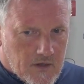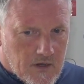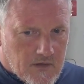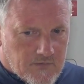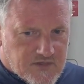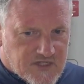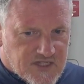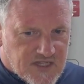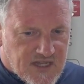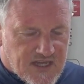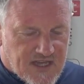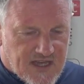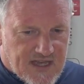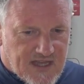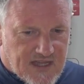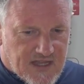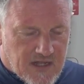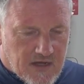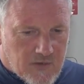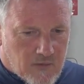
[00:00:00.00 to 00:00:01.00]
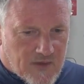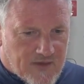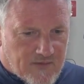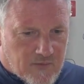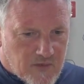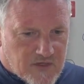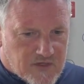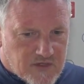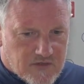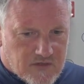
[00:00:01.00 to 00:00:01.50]
Obviously,
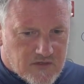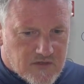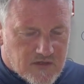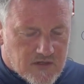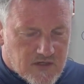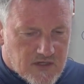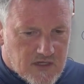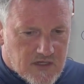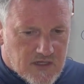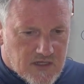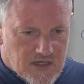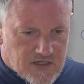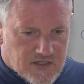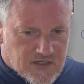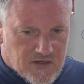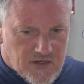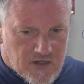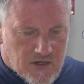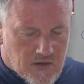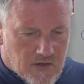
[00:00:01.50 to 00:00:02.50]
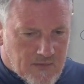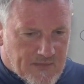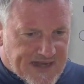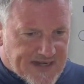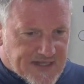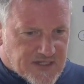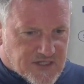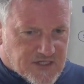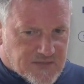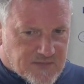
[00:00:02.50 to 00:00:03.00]
the
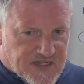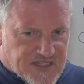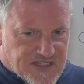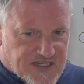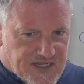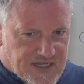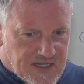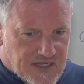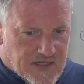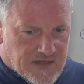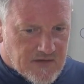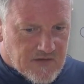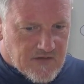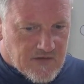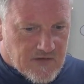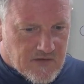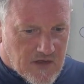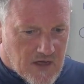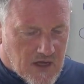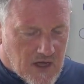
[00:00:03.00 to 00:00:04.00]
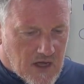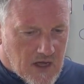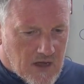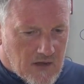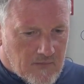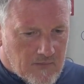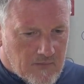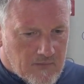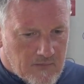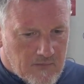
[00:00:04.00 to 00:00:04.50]
manager's missing, and
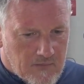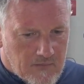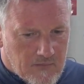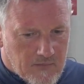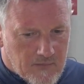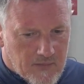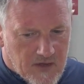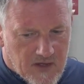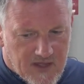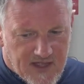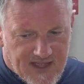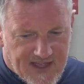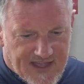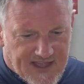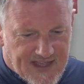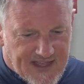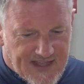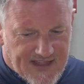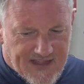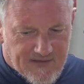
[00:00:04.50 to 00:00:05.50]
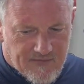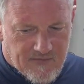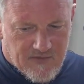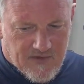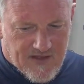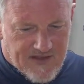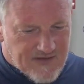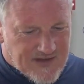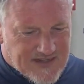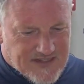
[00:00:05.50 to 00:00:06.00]

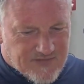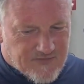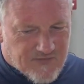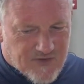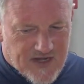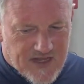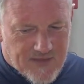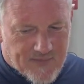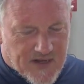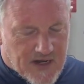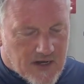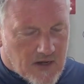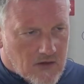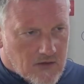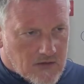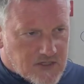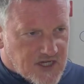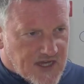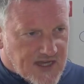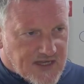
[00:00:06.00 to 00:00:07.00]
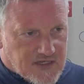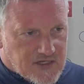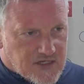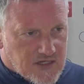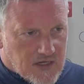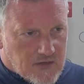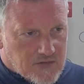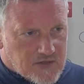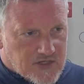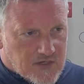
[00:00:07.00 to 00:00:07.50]
there hasn't really been a lot of change,
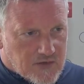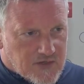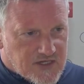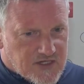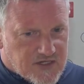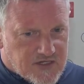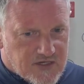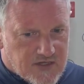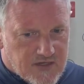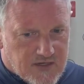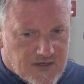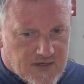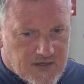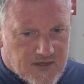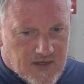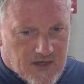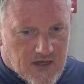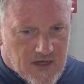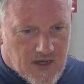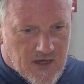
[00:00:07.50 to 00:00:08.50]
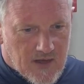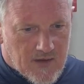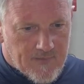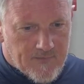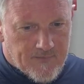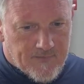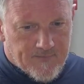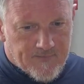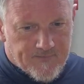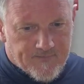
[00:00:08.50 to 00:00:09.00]
so it's
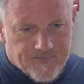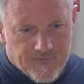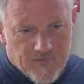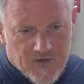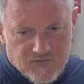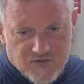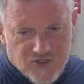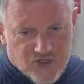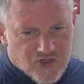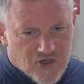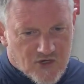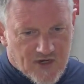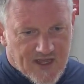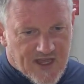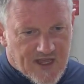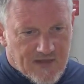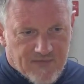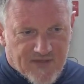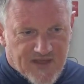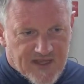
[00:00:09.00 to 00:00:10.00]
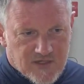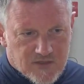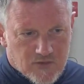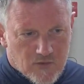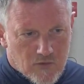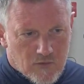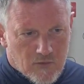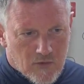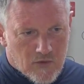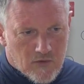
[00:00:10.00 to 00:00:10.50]
I've just tried to keep things
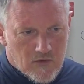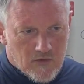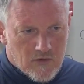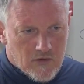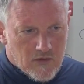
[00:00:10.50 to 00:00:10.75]
normal,